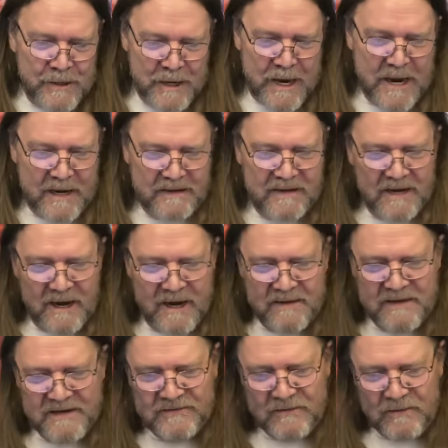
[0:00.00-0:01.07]
And the, uh,
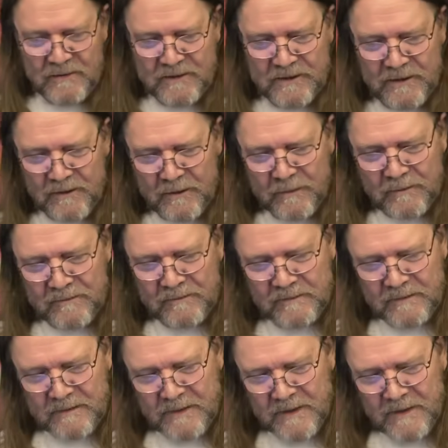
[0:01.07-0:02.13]
these are, you know,
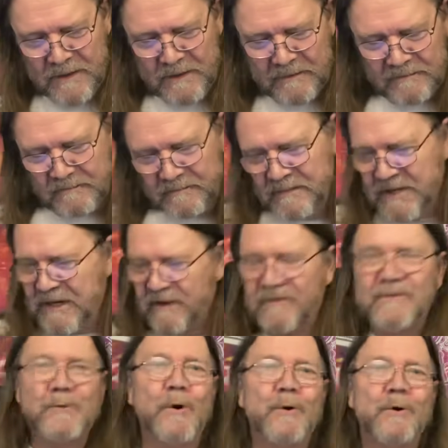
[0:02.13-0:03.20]
uh,
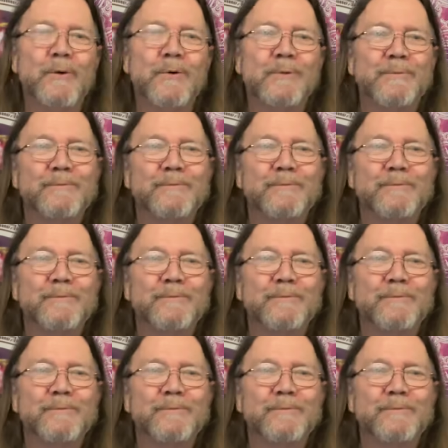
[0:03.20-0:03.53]
Kickstarter